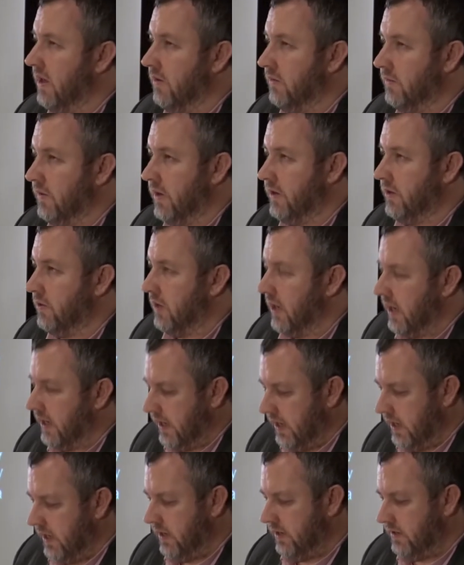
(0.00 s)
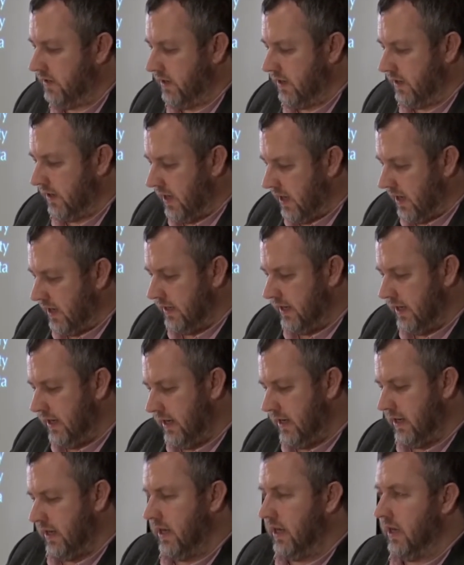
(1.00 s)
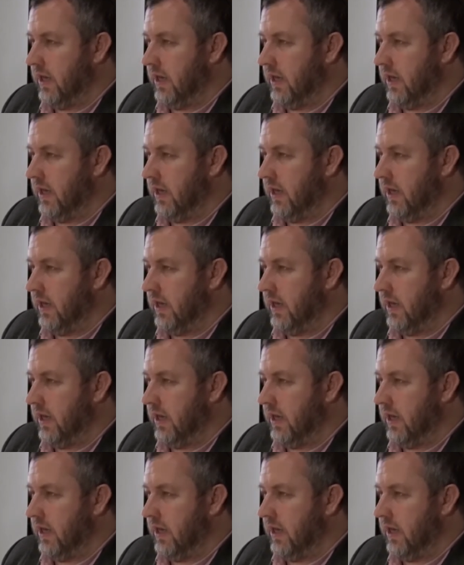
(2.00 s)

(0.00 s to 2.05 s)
Father Ragheed Ganni,